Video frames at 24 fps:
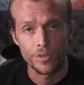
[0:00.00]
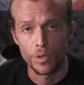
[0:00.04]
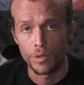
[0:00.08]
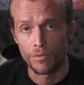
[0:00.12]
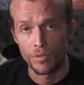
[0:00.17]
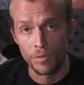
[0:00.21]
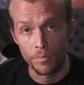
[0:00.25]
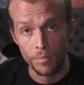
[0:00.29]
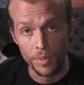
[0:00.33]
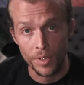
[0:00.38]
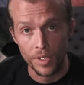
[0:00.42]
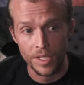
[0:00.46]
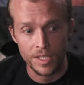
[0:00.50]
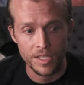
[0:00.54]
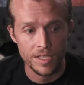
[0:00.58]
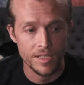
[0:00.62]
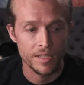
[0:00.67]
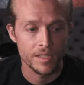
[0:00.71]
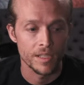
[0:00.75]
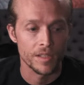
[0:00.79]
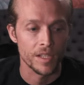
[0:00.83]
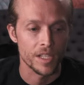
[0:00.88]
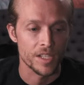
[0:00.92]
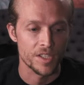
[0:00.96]
it's
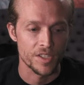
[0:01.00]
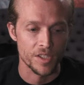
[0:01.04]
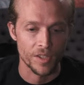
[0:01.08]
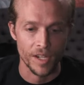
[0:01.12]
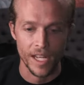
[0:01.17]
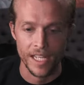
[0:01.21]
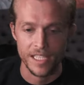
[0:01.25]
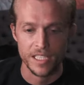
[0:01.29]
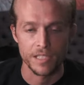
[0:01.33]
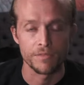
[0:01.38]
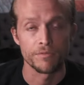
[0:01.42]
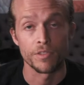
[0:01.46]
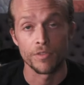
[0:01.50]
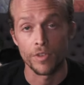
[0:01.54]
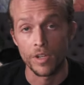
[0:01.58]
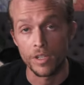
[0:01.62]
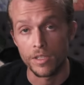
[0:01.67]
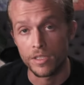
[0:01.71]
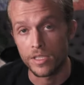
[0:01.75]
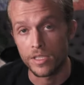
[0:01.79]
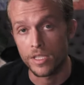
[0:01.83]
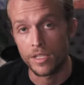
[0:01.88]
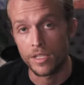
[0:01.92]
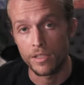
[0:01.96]
overbooked and they start asking for
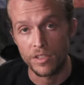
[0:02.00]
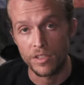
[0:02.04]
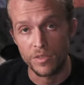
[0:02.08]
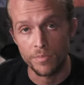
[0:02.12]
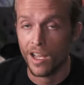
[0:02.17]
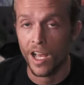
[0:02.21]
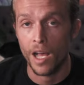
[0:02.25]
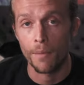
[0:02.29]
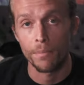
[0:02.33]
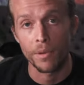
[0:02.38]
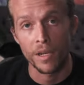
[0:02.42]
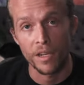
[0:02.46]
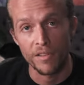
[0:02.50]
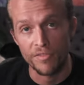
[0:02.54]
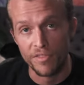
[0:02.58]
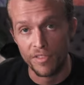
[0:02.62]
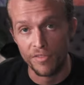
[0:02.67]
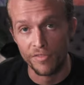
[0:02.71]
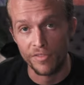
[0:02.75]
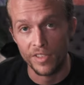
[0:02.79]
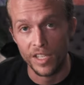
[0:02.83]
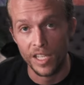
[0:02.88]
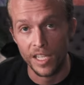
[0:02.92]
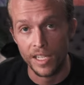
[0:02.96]
volunteers to hop off the
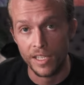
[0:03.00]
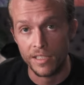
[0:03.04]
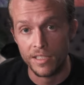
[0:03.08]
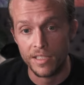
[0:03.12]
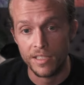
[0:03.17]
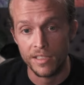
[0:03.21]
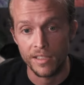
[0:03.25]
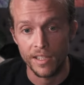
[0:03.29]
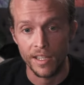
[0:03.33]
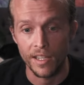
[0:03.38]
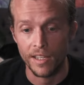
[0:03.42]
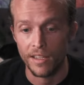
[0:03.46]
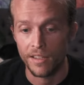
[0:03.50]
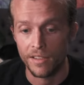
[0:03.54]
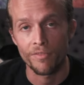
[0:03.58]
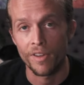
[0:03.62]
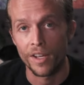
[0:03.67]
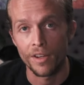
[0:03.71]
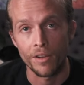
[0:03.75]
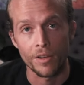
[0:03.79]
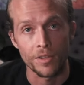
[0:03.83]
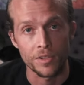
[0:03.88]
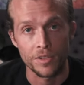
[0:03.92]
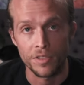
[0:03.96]
flight and
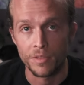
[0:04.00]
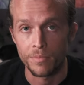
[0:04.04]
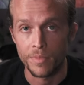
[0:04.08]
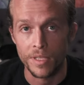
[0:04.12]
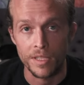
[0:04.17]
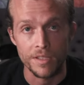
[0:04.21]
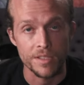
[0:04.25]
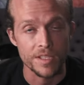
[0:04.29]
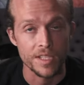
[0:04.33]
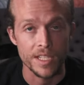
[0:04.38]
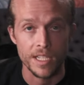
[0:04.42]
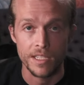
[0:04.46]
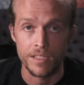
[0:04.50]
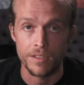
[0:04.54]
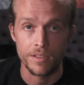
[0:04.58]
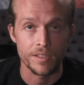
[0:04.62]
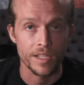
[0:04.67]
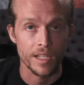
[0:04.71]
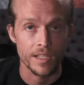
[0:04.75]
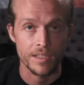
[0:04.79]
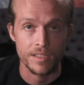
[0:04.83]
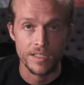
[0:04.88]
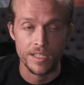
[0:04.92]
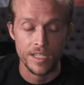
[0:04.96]
find alternate means to get to their
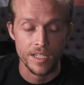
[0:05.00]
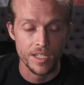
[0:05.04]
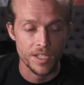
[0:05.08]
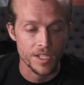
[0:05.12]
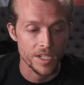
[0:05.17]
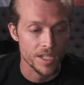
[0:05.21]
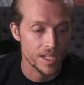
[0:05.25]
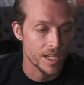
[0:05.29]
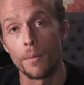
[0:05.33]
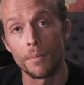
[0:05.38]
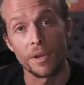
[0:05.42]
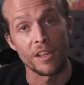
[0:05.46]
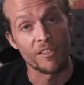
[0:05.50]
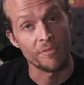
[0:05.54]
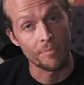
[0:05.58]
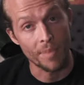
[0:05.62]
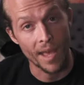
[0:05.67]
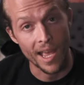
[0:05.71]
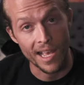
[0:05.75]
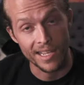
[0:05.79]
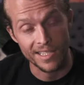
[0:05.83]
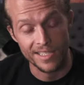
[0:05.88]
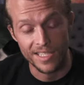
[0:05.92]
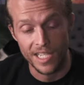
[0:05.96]
destination i'm gonna have
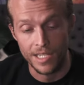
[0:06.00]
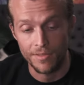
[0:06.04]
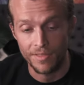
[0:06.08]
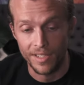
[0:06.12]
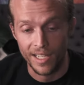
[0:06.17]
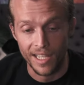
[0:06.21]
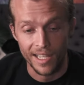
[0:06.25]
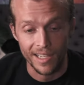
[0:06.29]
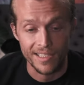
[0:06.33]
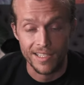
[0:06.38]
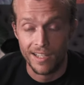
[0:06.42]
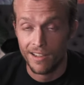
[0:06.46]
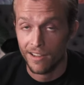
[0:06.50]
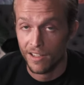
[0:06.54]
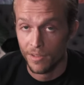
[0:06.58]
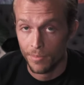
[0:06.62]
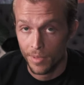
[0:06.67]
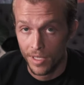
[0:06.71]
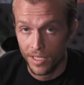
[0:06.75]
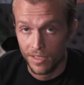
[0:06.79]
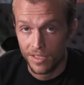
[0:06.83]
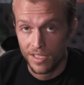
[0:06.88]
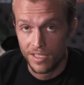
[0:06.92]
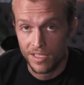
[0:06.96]
past Devon kind of talk
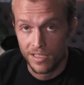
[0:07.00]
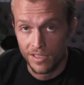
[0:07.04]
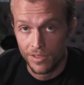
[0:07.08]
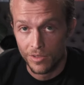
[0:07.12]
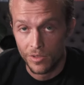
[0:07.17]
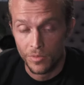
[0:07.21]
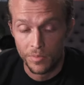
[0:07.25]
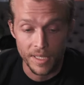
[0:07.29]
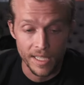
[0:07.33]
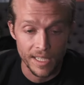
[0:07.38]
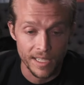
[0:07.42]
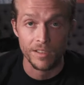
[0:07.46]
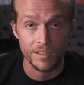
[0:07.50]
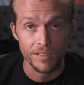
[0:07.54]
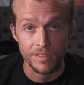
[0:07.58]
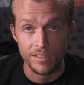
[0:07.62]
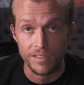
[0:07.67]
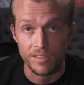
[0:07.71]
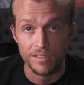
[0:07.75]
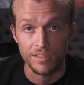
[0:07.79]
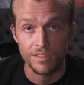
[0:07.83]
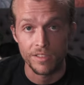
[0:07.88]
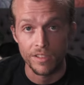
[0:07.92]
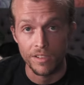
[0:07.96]
about this a little bit
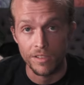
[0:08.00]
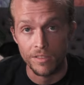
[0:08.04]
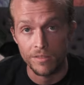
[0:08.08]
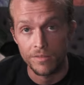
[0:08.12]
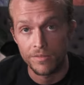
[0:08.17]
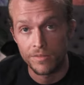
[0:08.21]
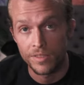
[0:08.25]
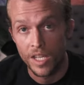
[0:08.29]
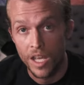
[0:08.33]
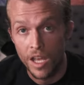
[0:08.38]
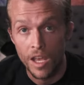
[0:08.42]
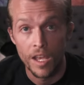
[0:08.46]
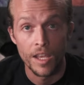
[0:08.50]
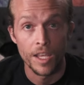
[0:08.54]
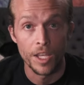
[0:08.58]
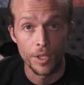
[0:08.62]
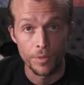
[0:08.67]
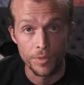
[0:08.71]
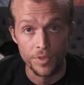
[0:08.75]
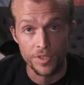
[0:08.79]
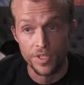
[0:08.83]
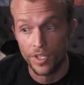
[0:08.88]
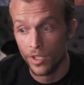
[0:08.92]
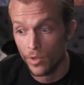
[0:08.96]
because, you know,
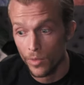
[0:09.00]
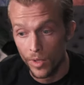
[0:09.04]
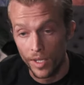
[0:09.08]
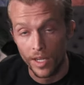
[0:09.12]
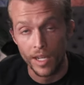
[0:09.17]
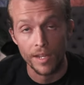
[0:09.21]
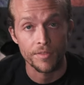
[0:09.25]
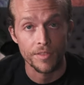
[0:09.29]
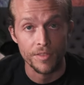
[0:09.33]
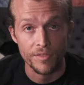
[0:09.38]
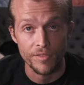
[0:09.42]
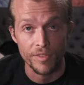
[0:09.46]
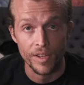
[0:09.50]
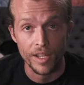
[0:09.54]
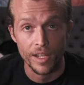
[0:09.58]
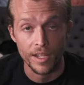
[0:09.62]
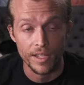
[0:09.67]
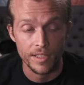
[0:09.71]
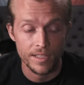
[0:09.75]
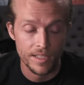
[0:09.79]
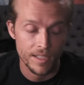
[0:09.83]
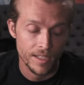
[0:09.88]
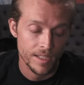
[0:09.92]
he was there right after the fact.